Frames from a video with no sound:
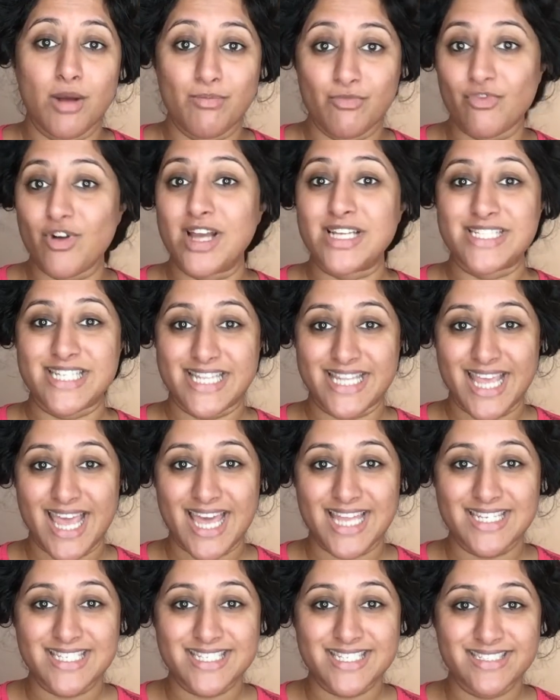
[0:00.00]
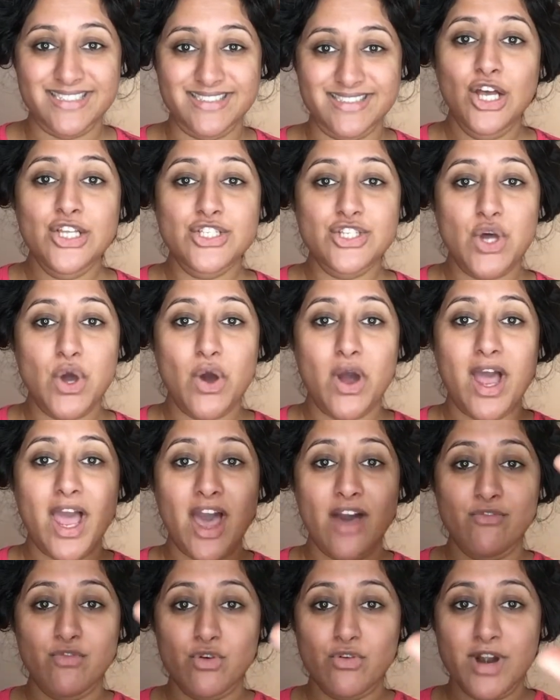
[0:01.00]
right at the end. So I
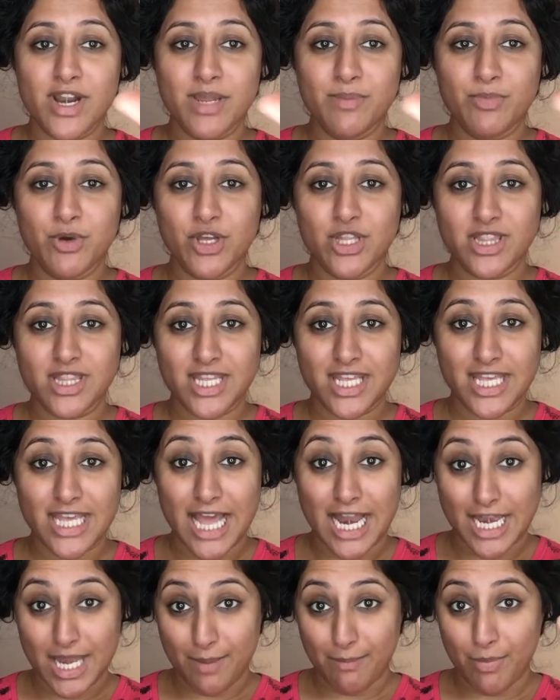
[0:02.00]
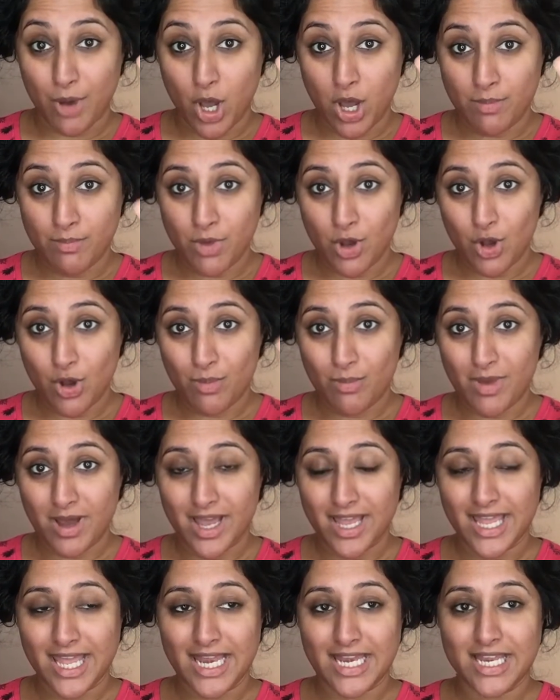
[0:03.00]
have already put the lip balm on
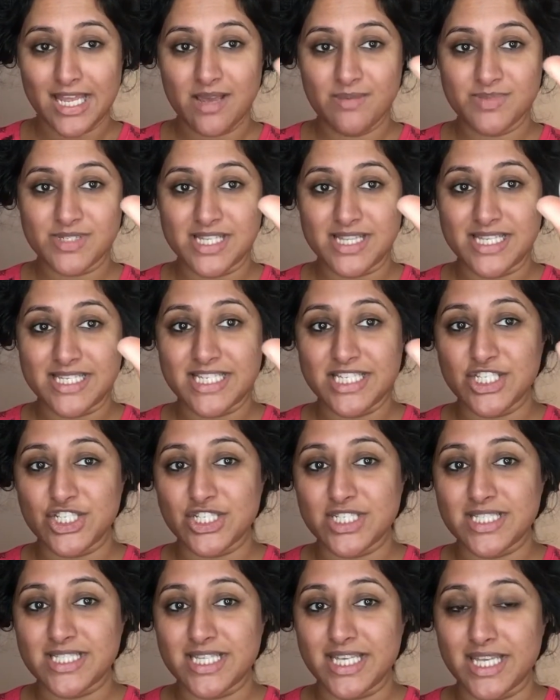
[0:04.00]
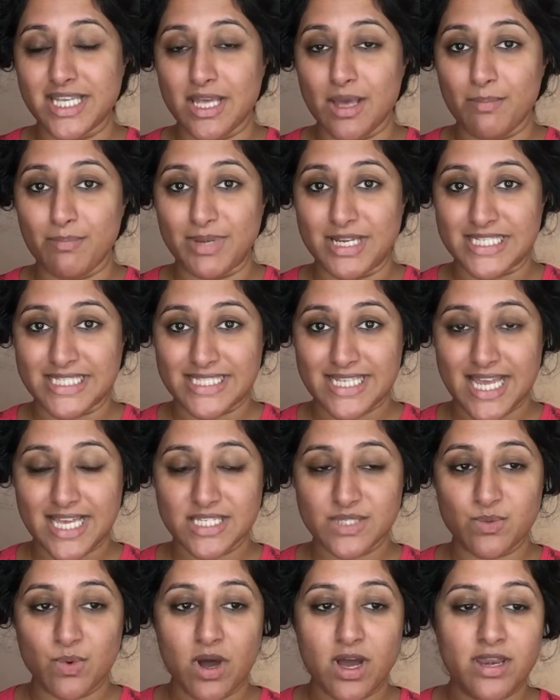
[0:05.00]
my lips, and this is just the
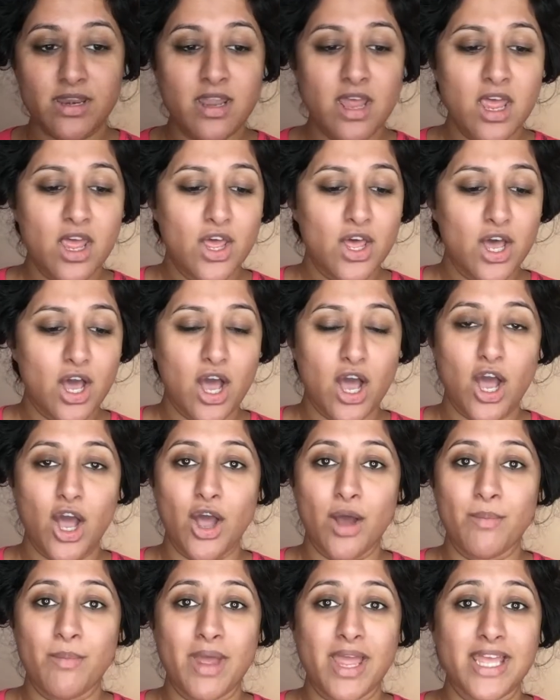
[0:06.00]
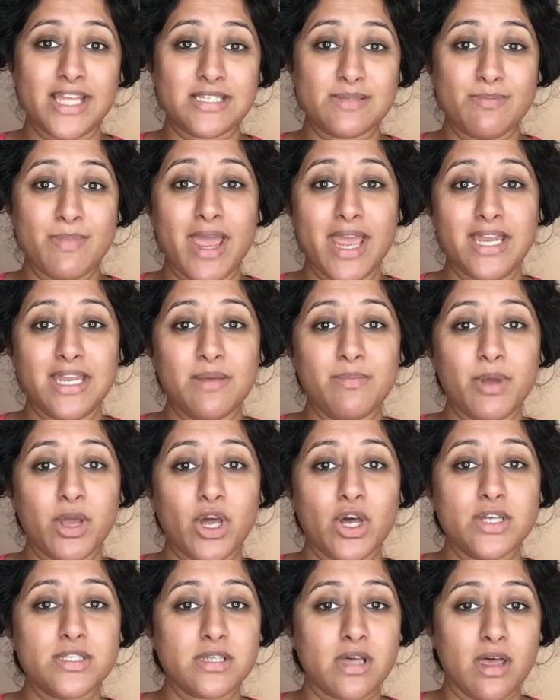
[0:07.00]
Blistex one. It's mainly
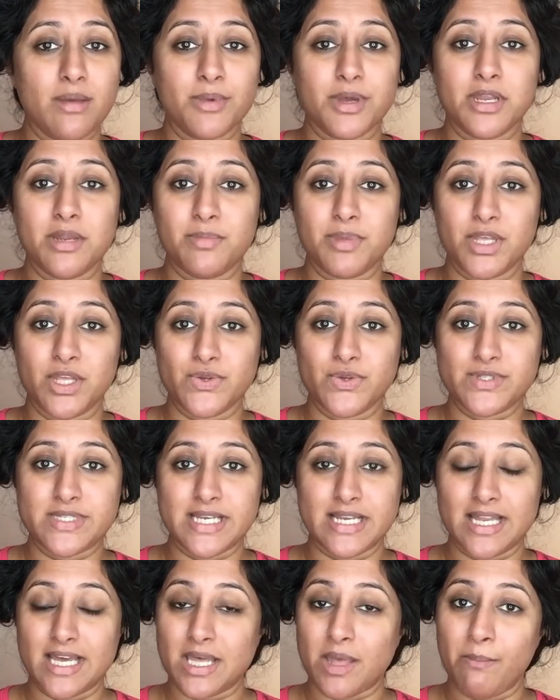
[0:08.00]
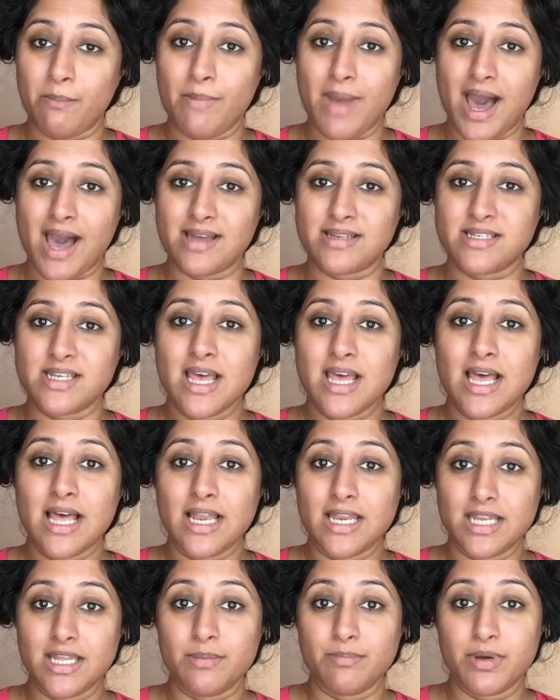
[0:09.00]
because I'm going to be using like a matte
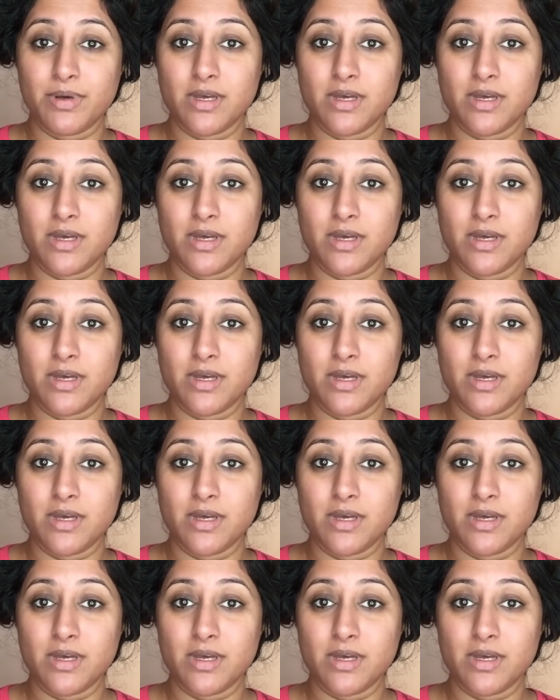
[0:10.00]
lip